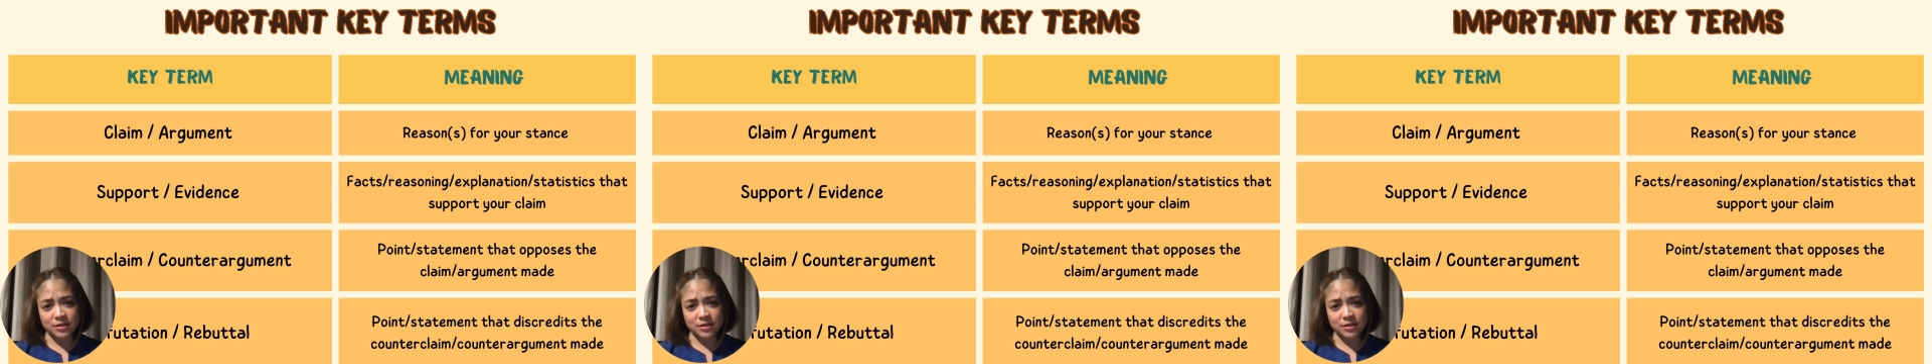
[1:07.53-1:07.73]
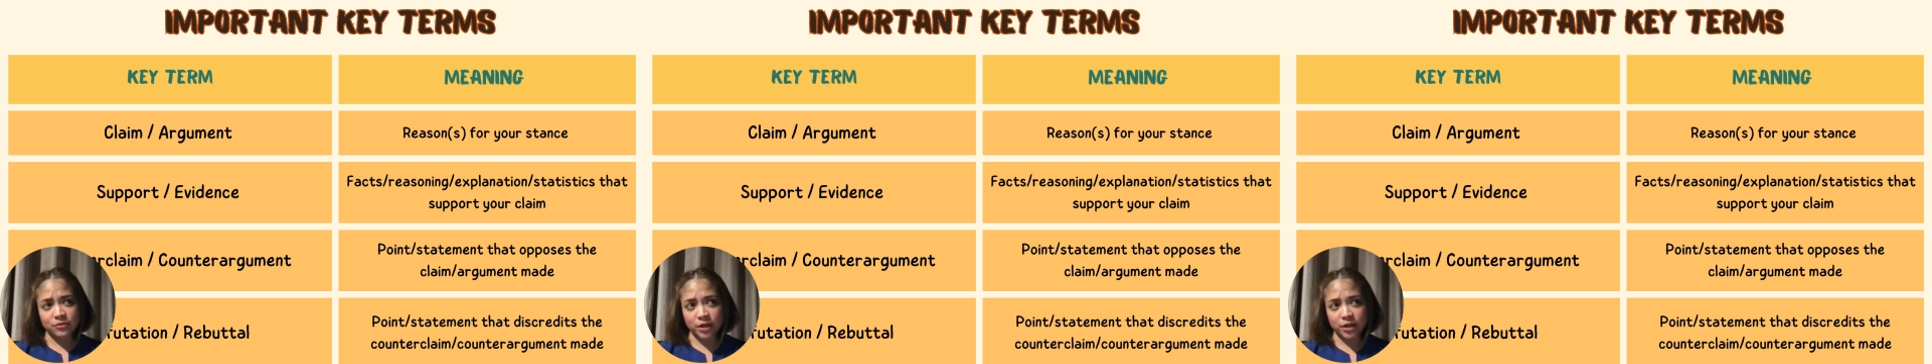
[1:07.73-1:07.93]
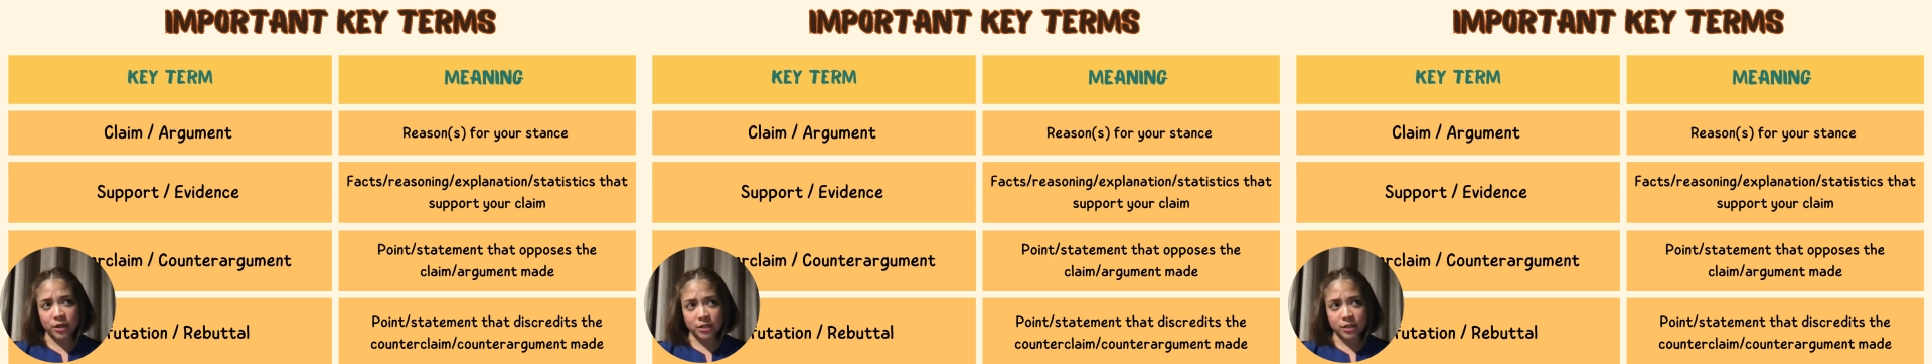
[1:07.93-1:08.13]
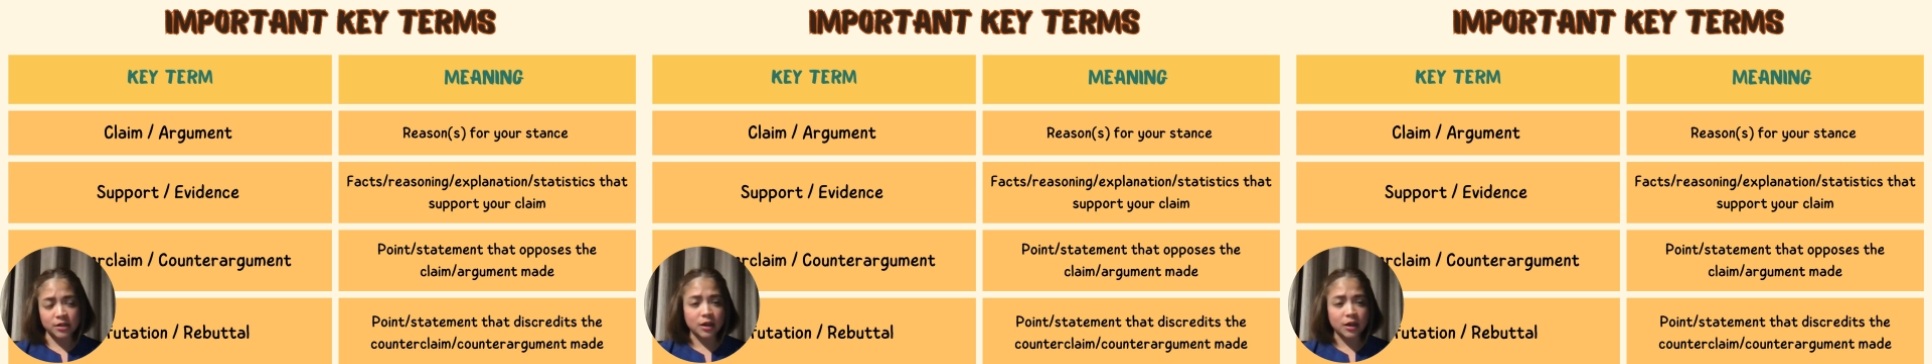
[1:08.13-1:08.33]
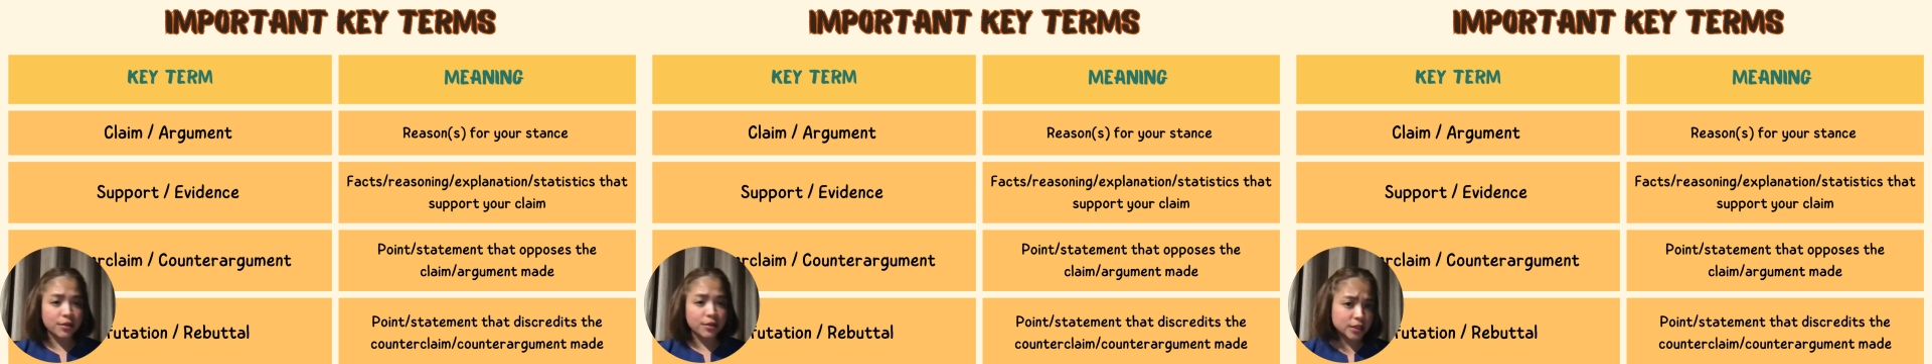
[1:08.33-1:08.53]
writing
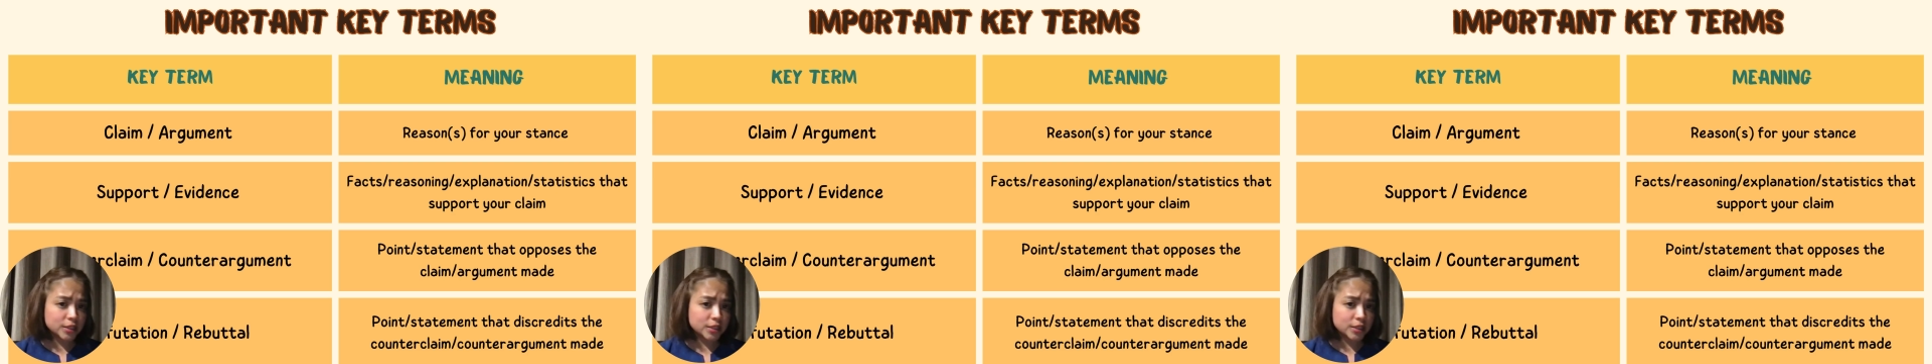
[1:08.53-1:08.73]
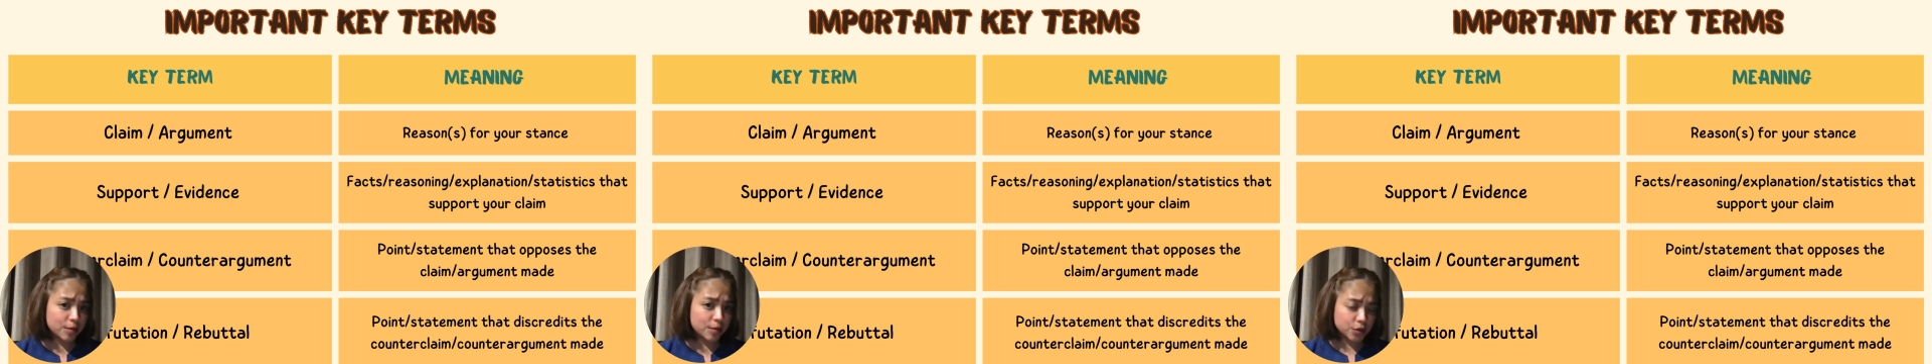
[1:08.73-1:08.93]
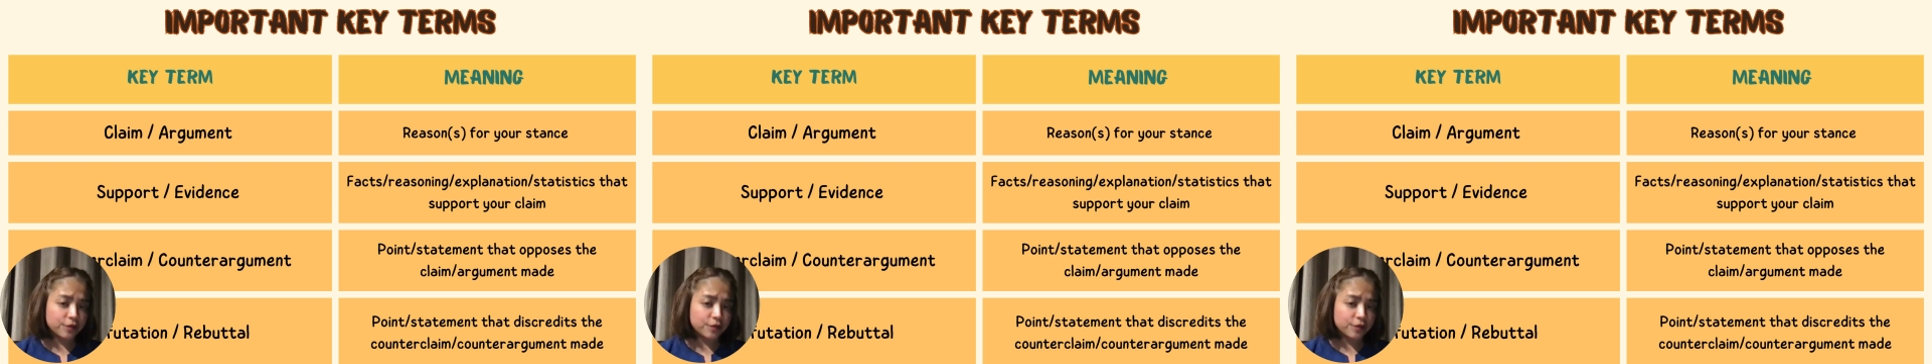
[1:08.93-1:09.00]
other types of